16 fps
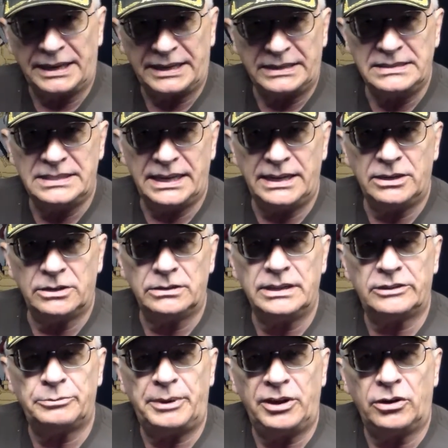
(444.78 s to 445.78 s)
my container,
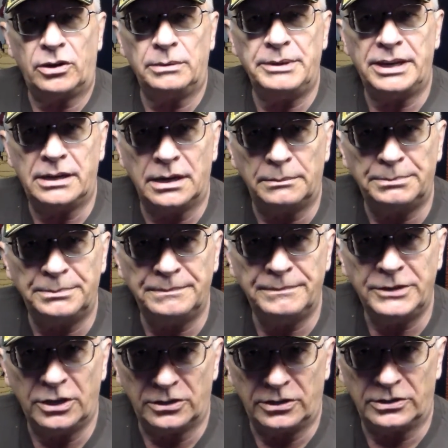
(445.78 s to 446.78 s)
that's my Army cup.
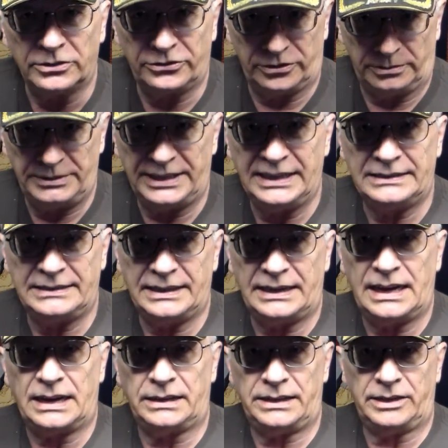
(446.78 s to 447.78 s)
You all saw me get that
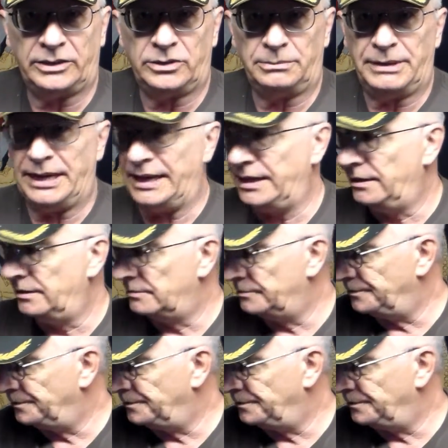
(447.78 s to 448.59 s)
out of the other bag.